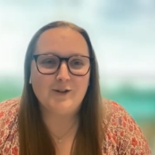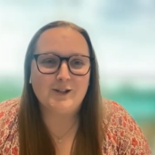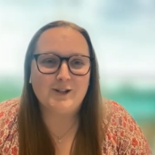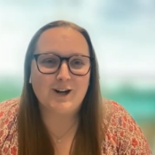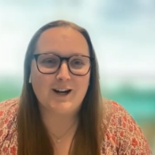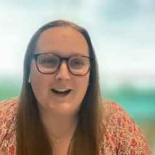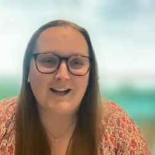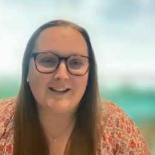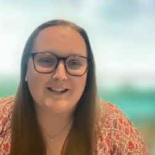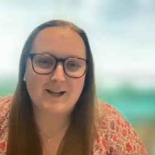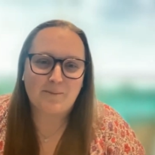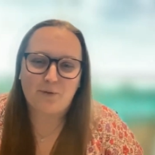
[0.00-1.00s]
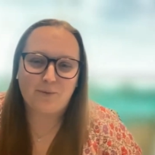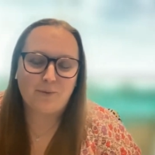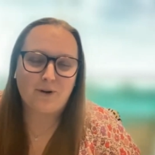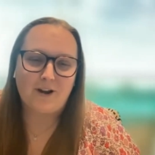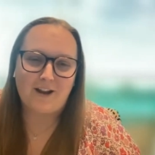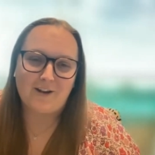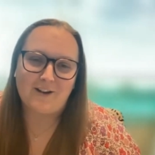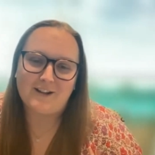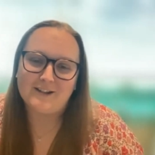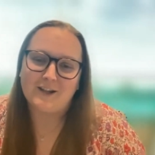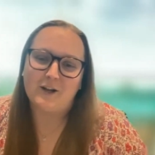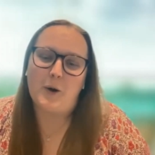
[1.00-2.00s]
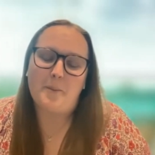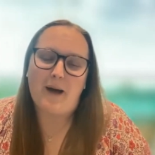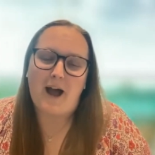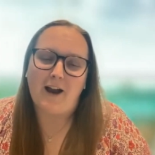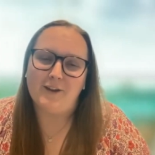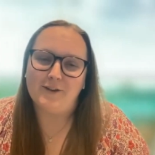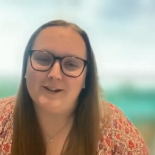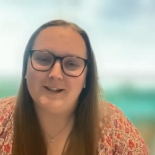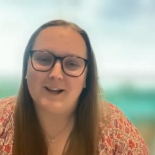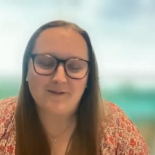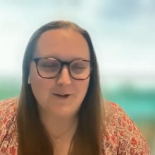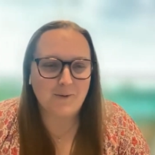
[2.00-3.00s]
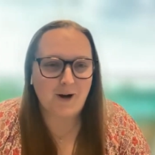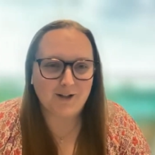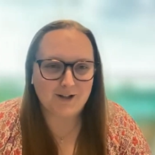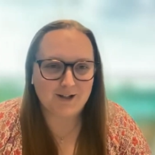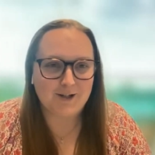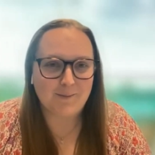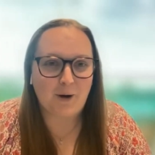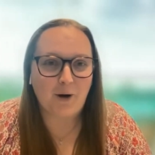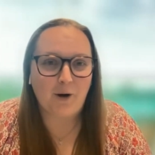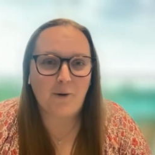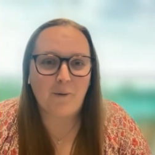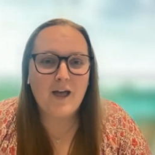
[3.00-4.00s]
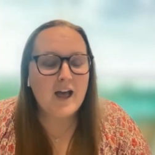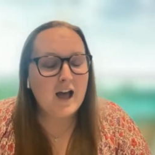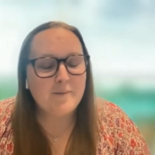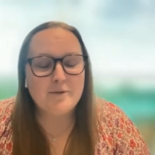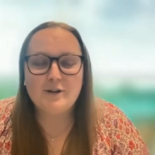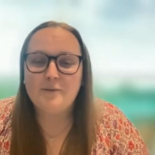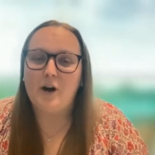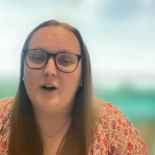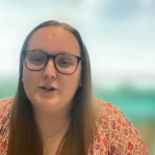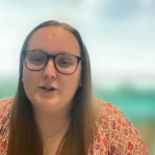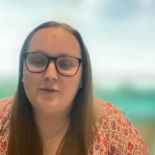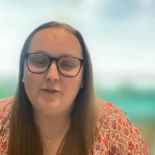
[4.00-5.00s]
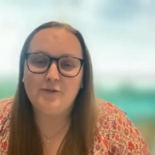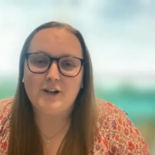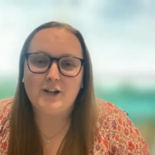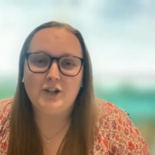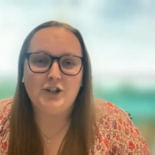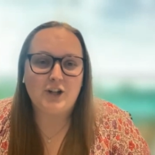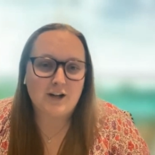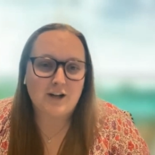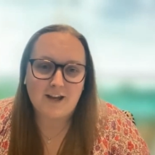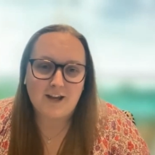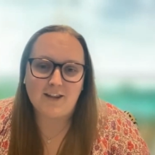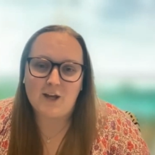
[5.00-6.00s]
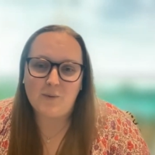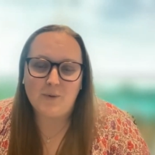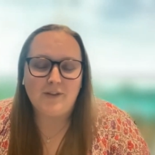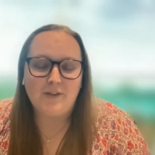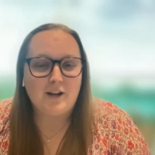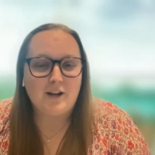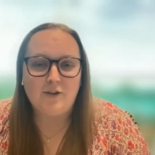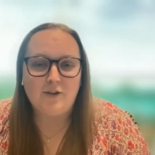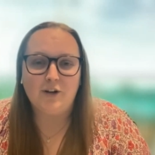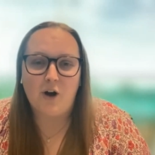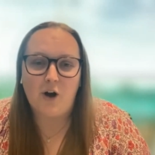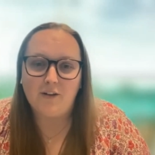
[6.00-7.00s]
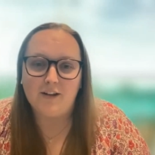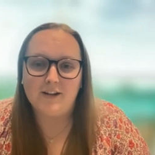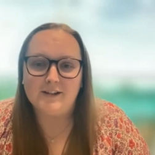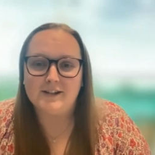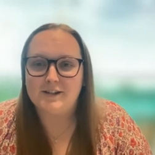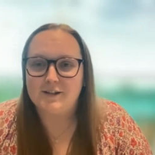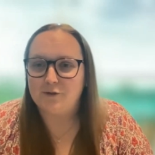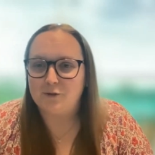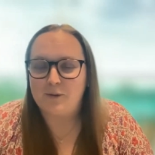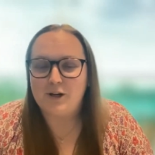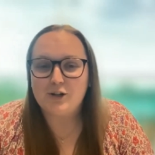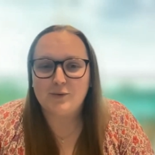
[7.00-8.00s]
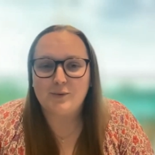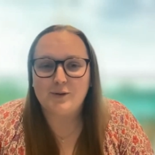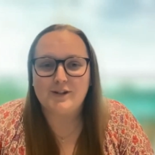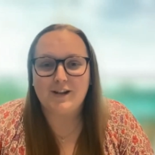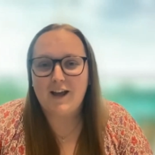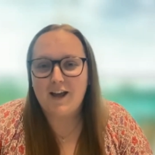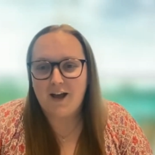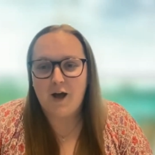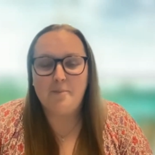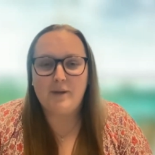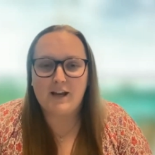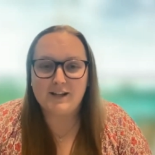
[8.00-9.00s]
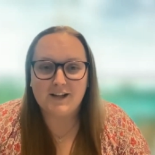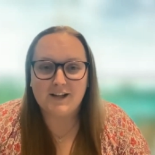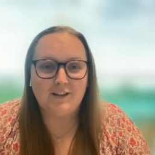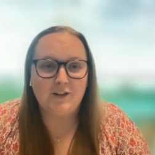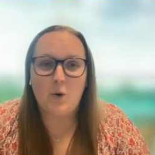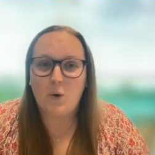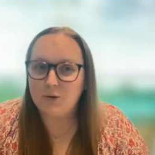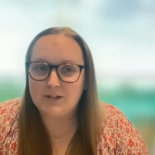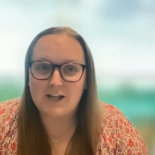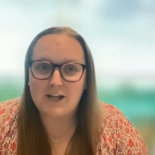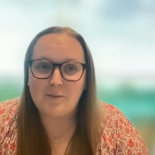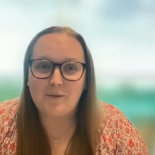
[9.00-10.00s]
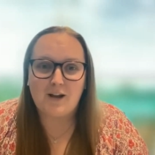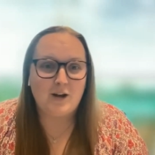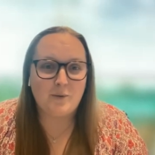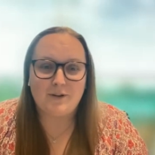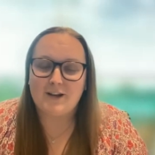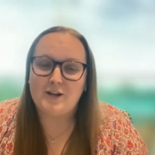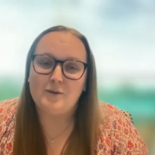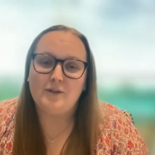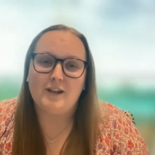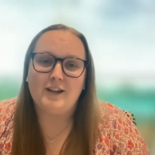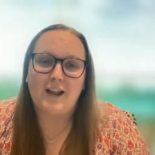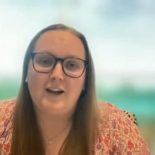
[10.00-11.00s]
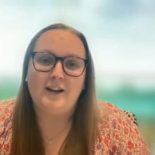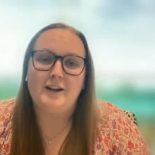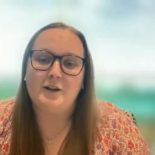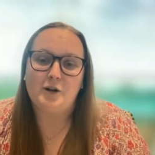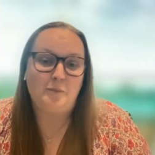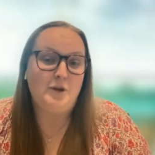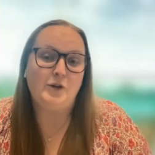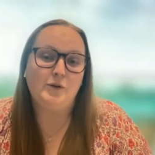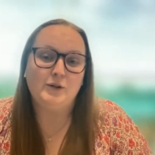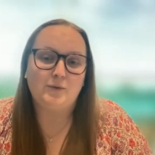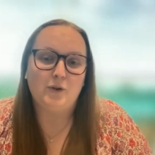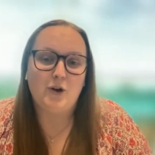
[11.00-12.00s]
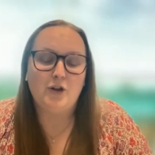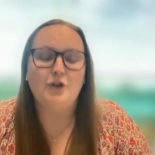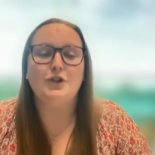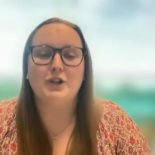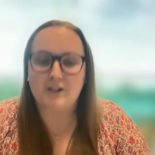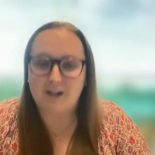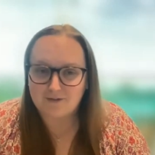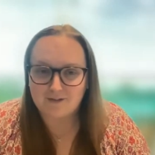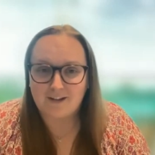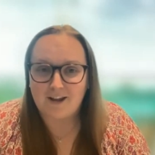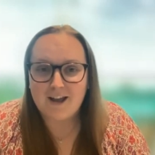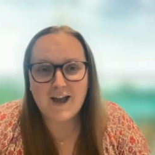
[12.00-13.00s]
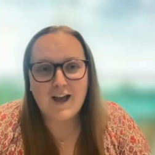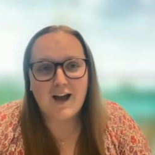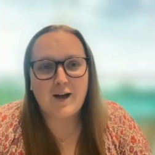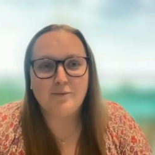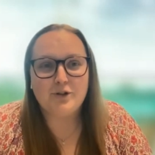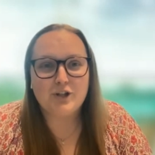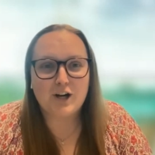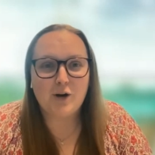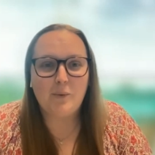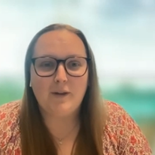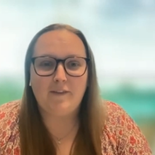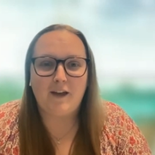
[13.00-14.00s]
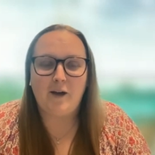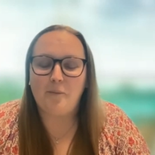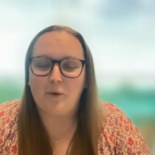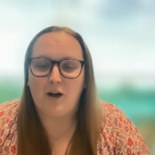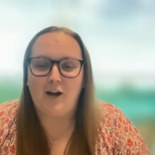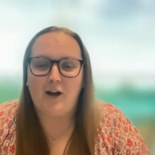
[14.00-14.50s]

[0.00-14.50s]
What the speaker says: you started at step 3 and you need to go back, you can definitely watch it tomorrow. Also feel free to share that link with any of your colleagues. This information was amazing, and the whole team, anyone that you think that it could be useful, you should definitely share it with them.